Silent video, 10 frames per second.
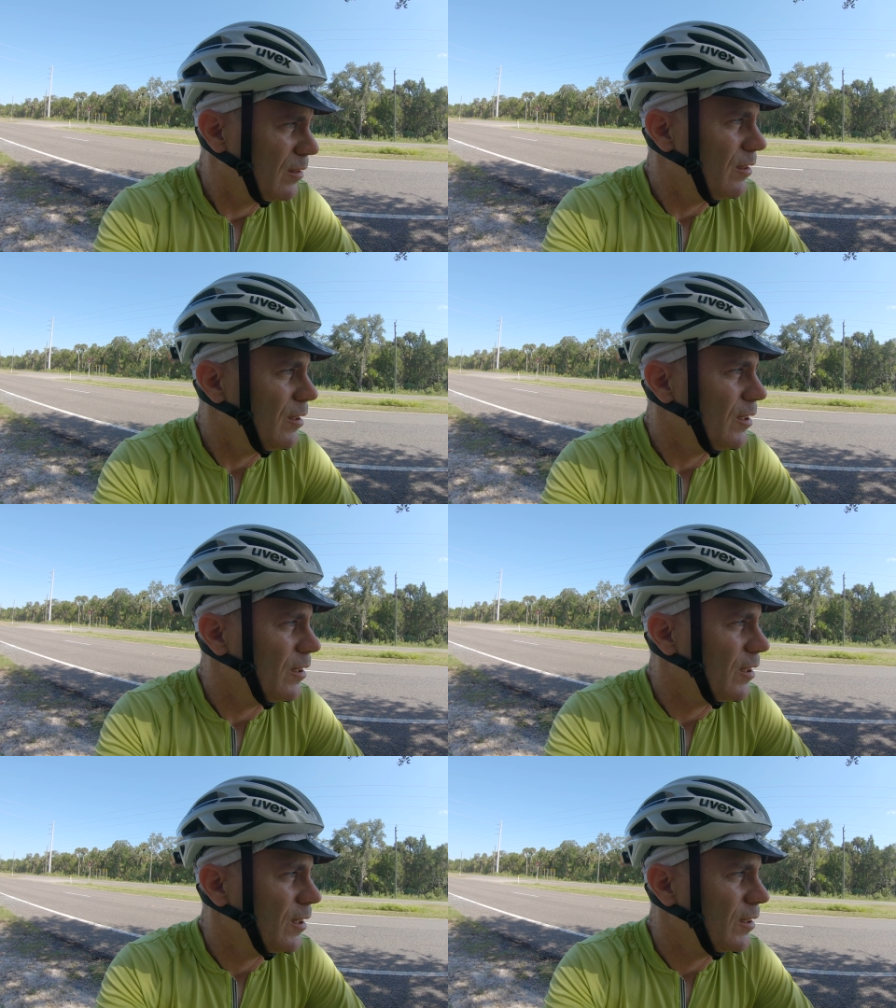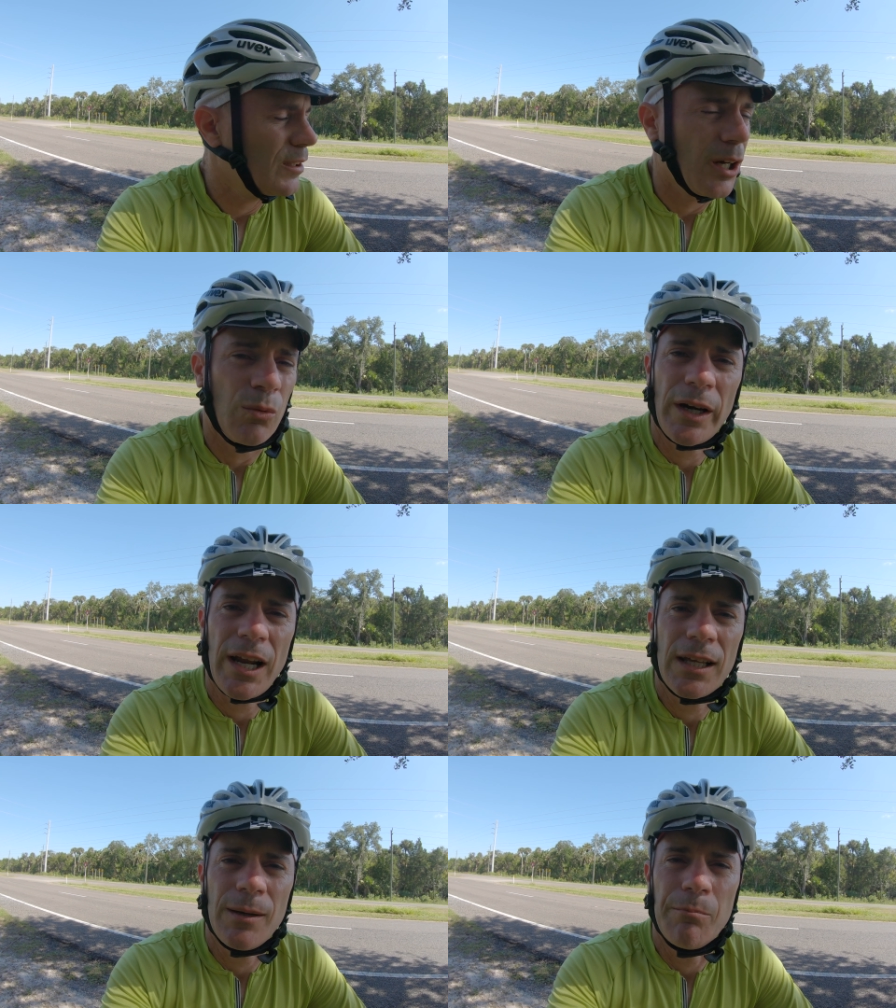I went
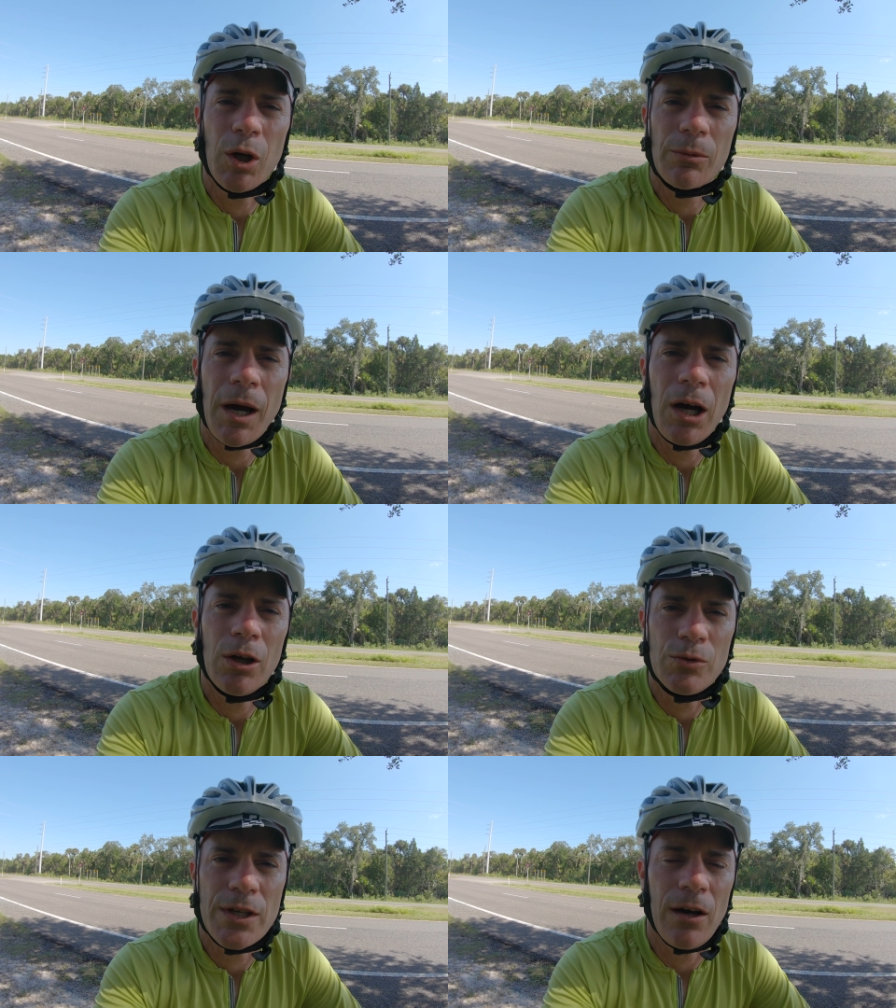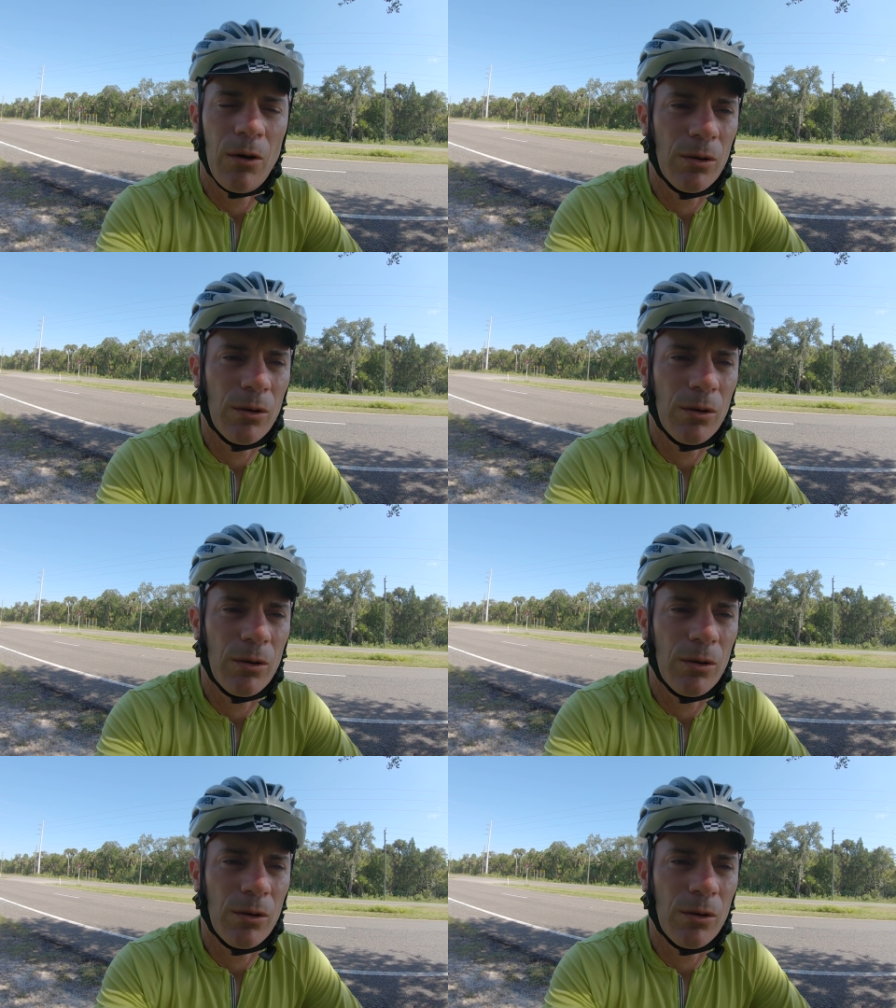ahead and booked my hotel.